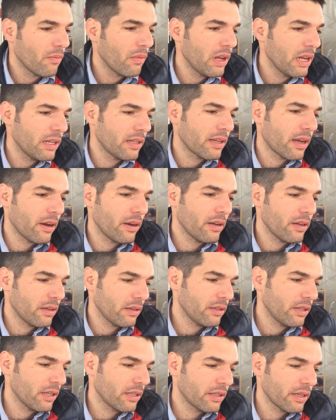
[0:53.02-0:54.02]

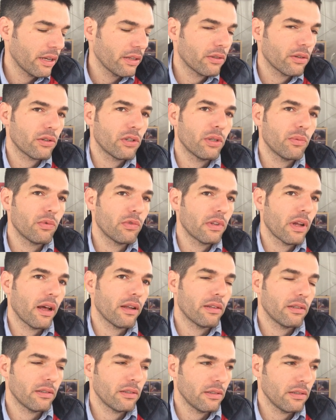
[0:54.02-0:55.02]
military dictatorship
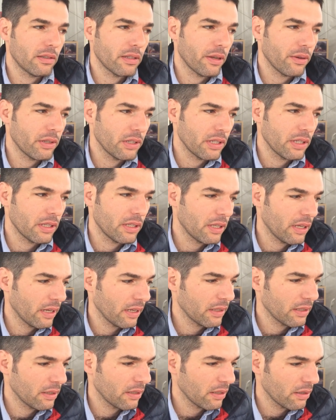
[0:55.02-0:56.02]
started in
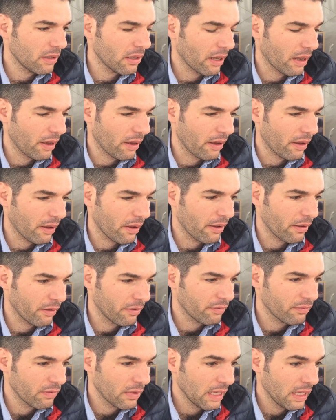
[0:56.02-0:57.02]
76,
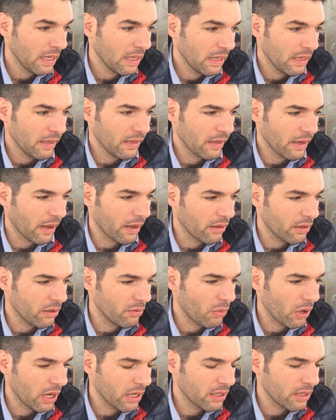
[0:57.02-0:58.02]
and
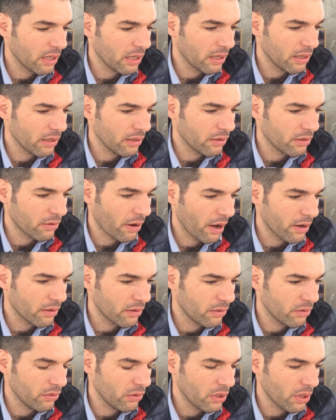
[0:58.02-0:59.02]
it basically
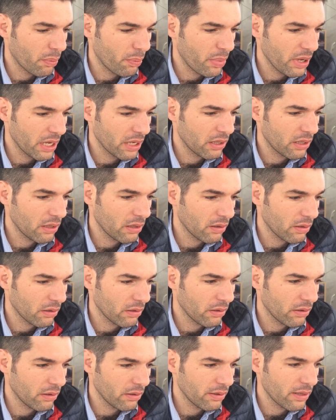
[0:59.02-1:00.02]
tries to depict
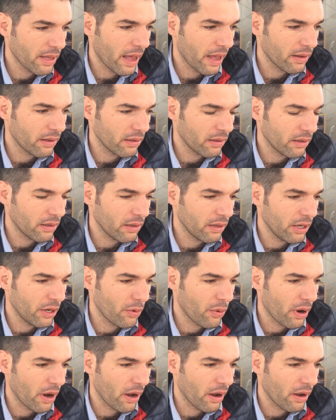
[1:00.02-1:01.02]
that
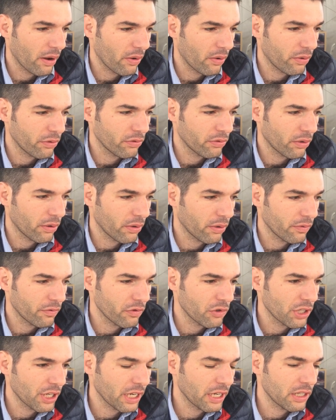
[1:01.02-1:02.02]
era or sort of
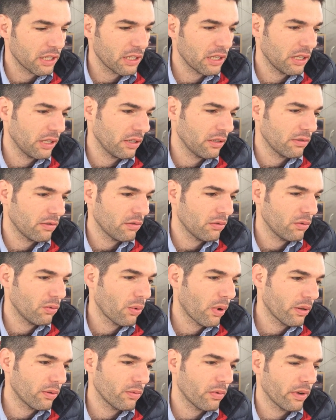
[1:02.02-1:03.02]
genesis to
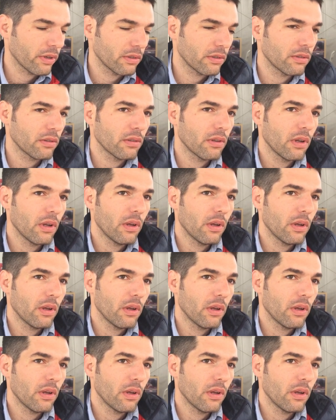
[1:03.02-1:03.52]
what was